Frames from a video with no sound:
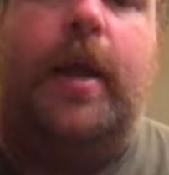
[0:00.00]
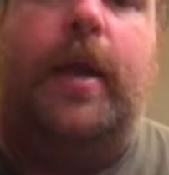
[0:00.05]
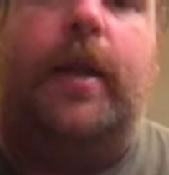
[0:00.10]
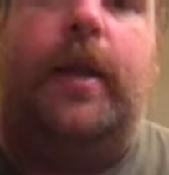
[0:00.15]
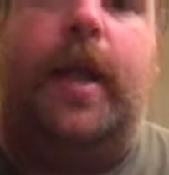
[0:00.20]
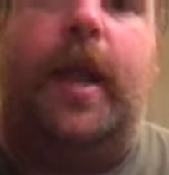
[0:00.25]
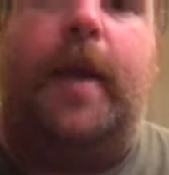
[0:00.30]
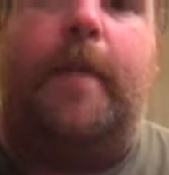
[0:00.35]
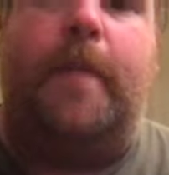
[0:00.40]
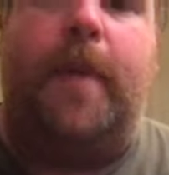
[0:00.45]

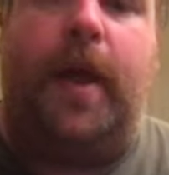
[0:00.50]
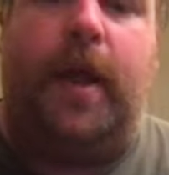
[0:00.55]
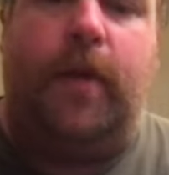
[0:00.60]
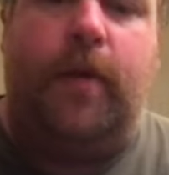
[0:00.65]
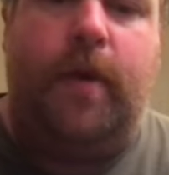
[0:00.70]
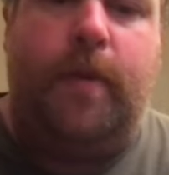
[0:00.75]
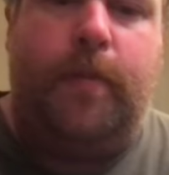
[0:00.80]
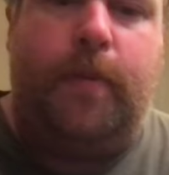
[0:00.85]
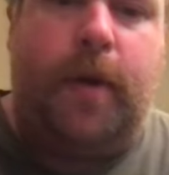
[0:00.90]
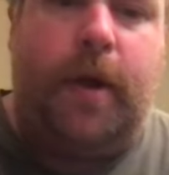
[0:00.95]
like
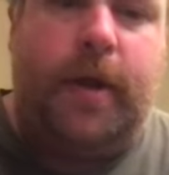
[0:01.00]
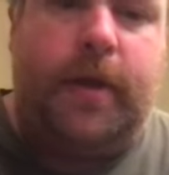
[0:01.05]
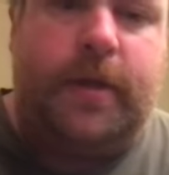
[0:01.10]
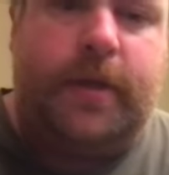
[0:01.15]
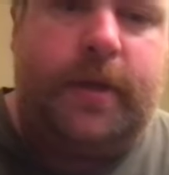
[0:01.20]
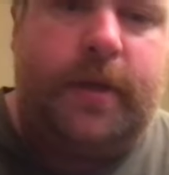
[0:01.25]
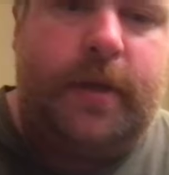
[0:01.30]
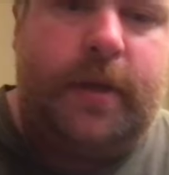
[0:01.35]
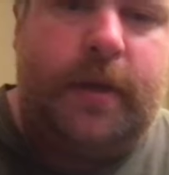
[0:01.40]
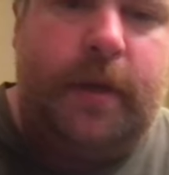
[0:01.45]
Mallory brought
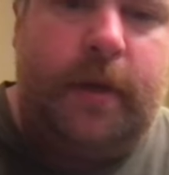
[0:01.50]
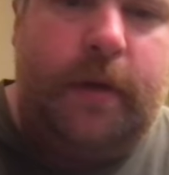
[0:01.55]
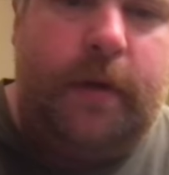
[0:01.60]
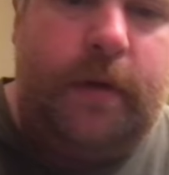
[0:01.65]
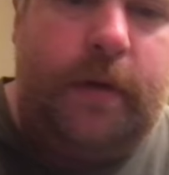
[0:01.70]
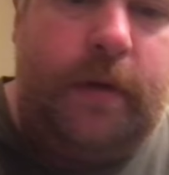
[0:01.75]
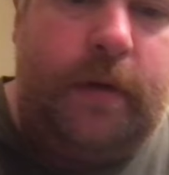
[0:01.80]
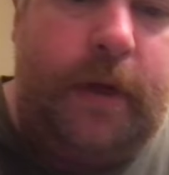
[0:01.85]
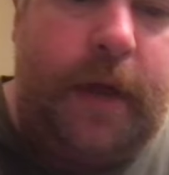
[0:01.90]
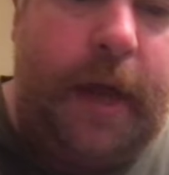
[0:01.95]

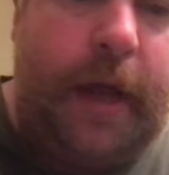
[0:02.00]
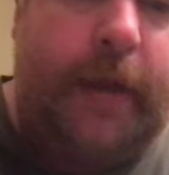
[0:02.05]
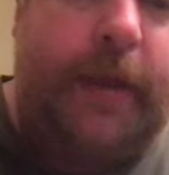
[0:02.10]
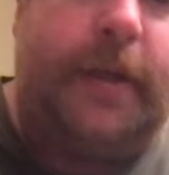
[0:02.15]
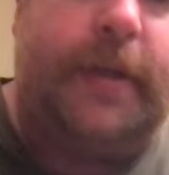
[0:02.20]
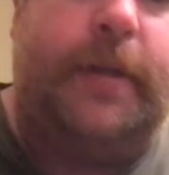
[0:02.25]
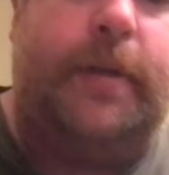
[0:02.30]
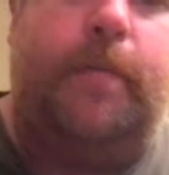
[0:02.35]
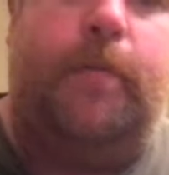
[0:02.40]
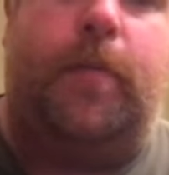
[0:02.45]
up
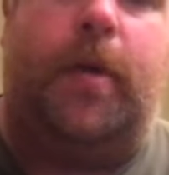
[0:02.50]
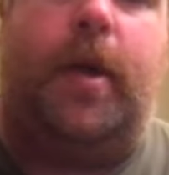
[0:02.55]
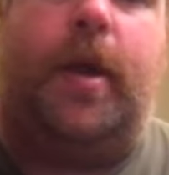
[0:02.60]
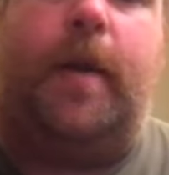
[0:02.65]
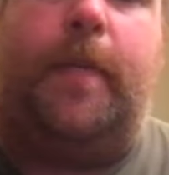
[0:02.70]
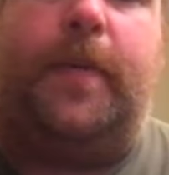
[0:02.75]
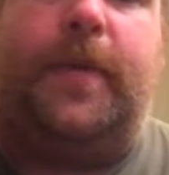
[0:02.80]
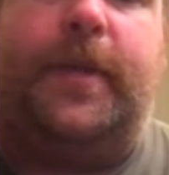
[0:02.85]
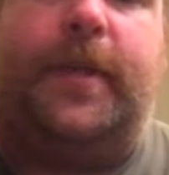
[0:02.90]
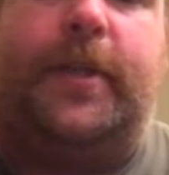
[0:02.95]

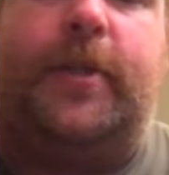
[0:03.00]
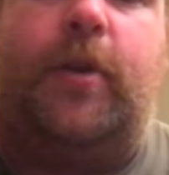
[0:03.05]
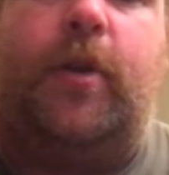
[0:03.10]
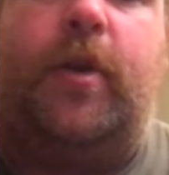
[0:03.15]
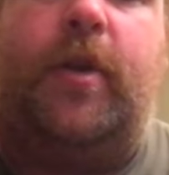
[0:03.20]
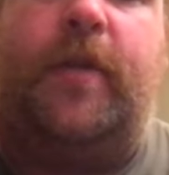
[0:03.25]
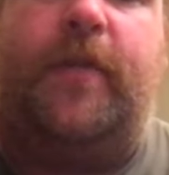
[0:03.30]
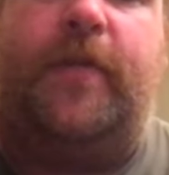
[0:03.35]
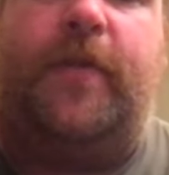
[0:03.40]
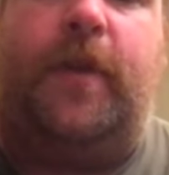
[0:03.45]
at the start
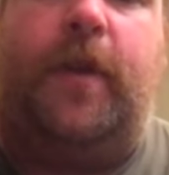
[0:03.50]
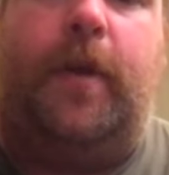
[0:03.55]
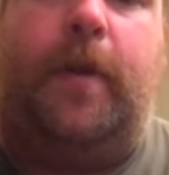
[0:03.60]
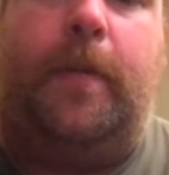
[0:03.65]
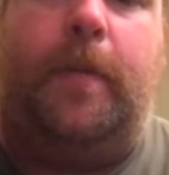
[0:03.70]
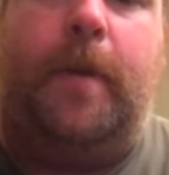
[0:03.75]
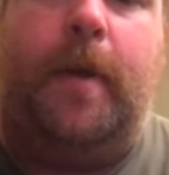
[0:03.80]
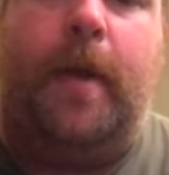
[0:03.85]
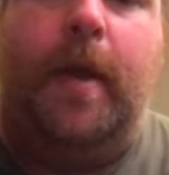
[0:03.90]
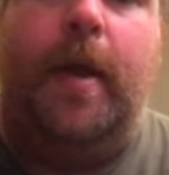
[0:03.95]
of the
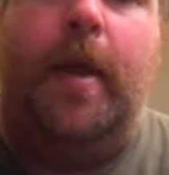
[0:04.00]
film.